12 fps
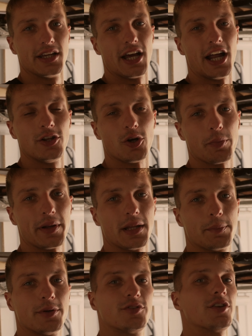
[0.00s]
and not be in a
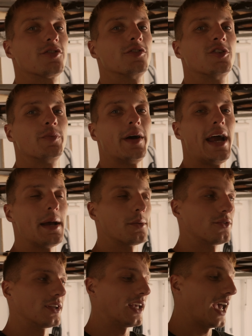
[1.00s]
position to be
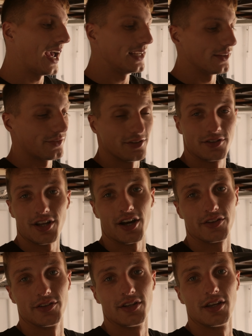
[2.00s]
able to get anything
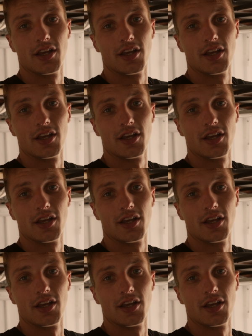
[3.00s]
done.